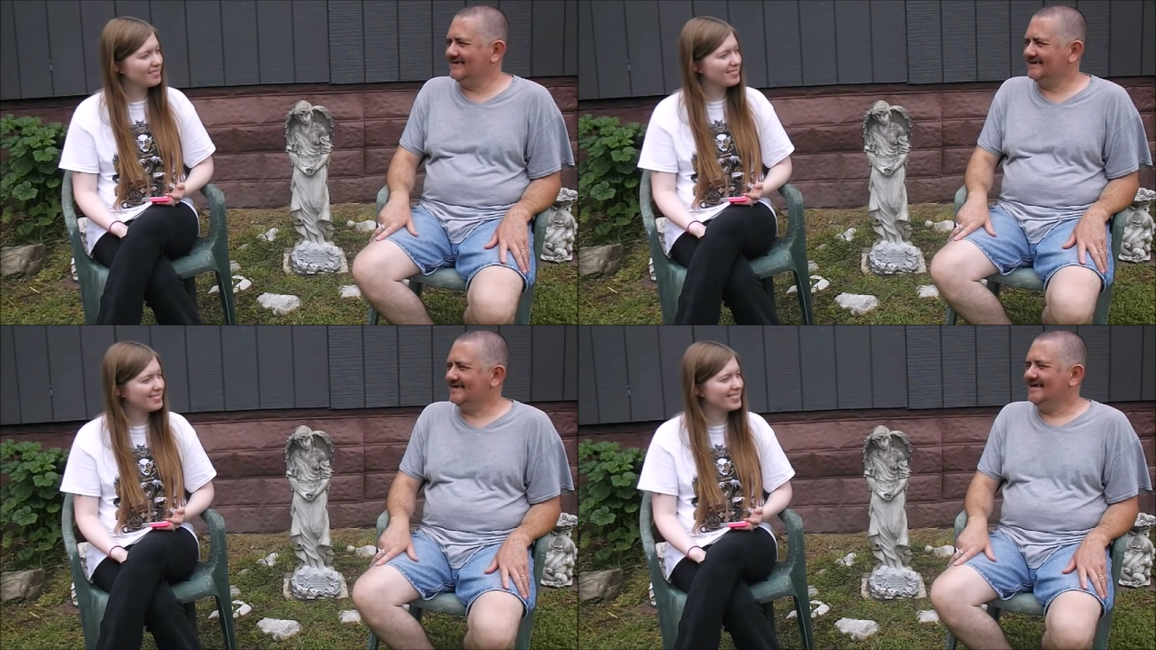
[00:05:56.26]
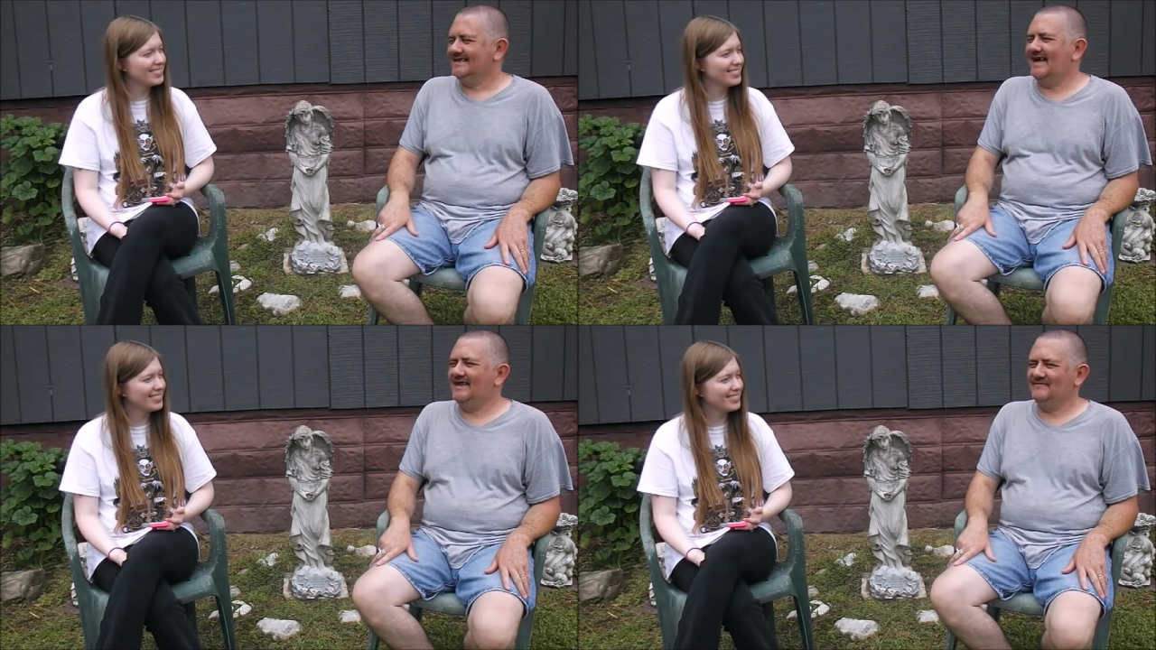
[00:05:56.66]

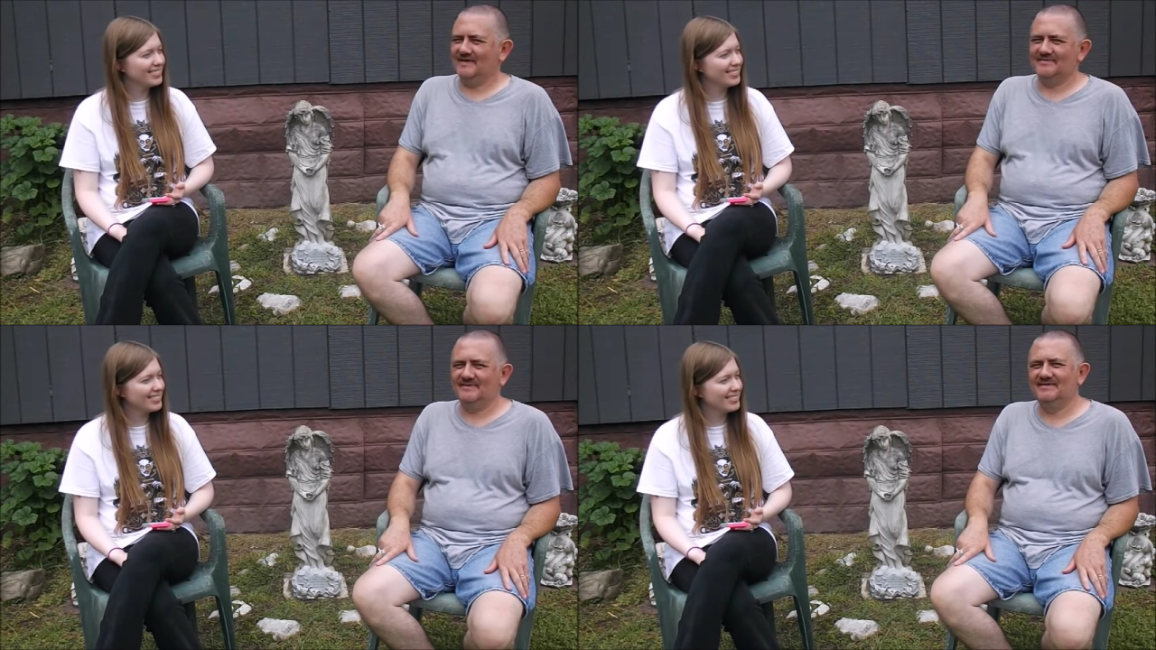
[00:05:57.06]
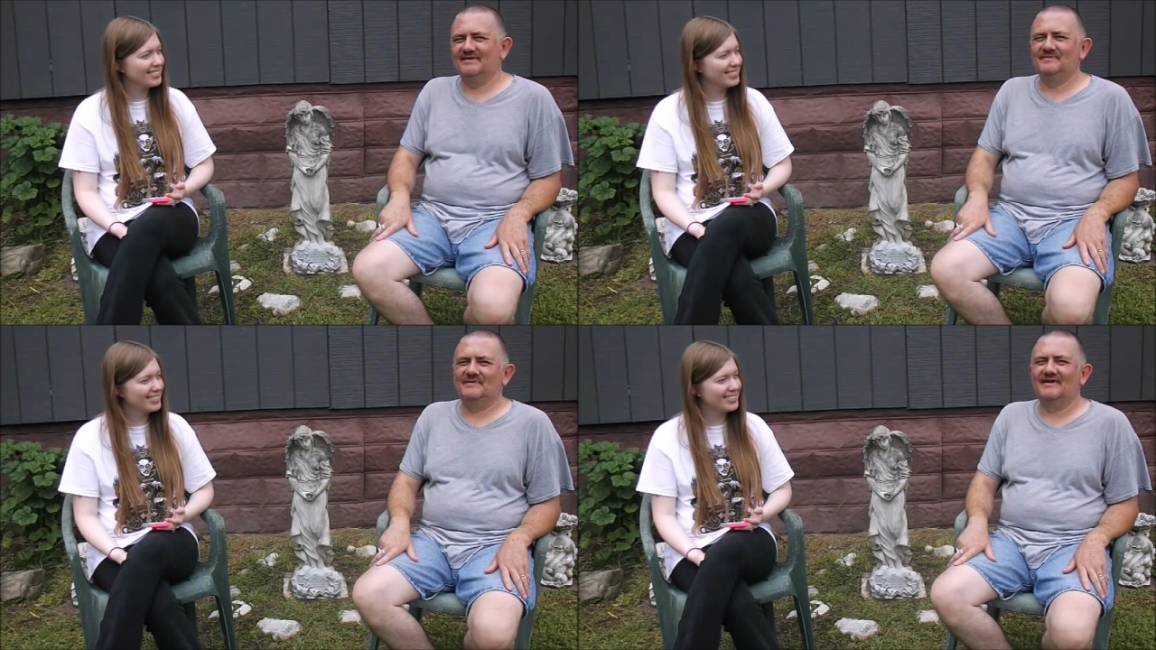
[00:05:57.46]
Speaker 1: like, Daddy, fix me
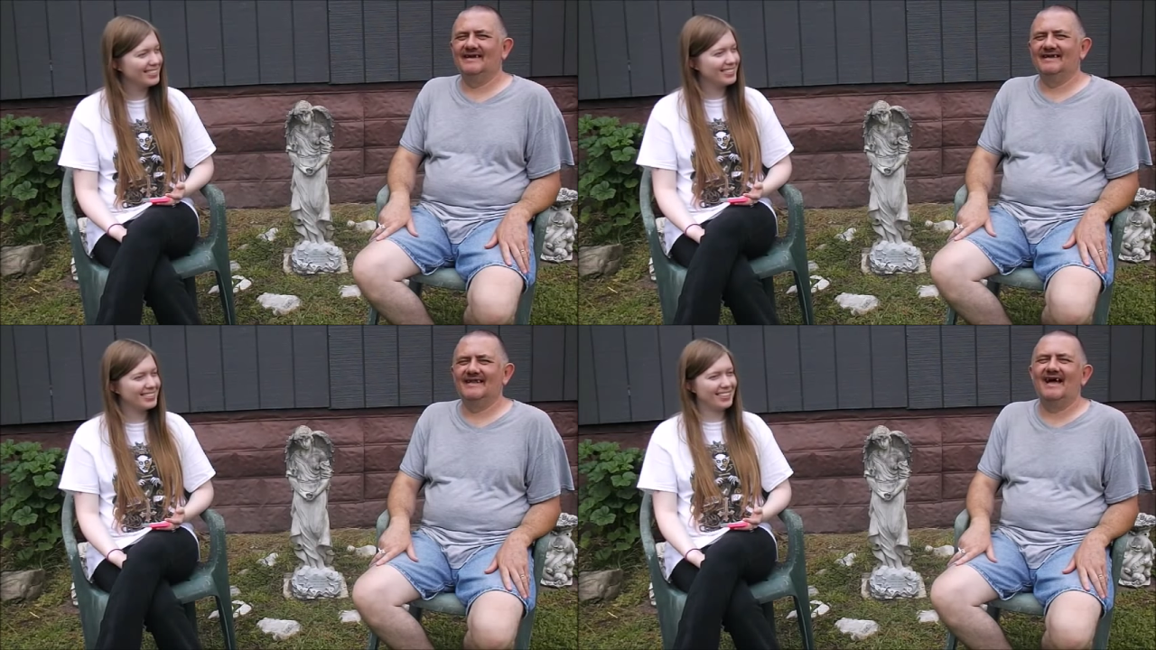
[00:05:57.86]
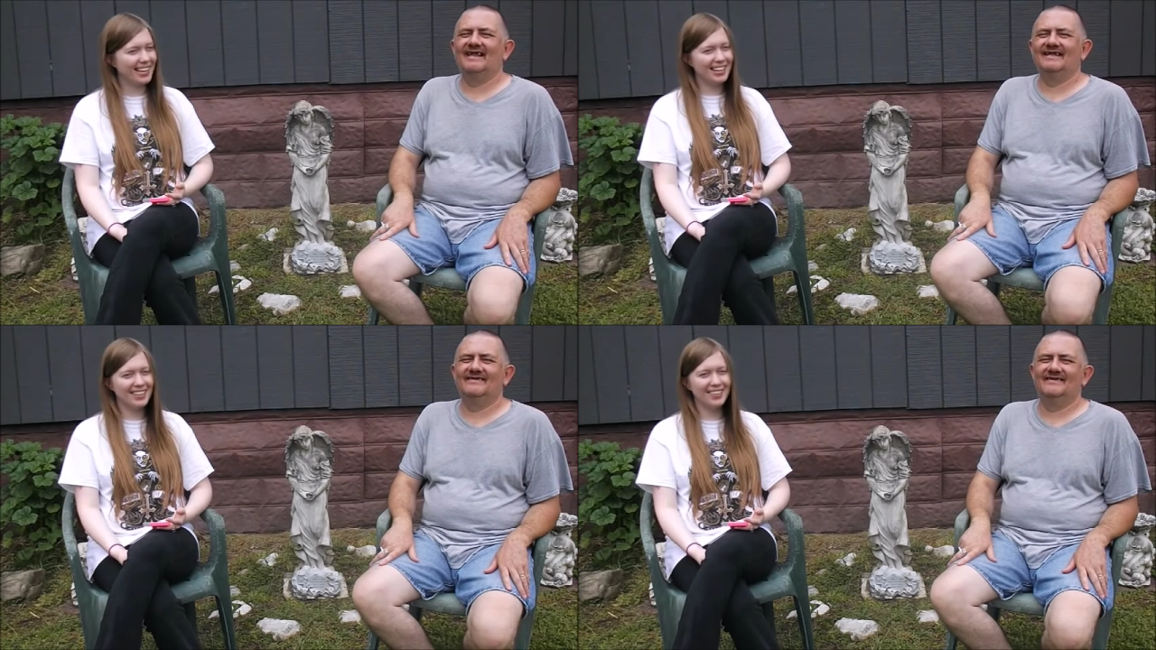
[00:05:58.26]
something drink. Daddy,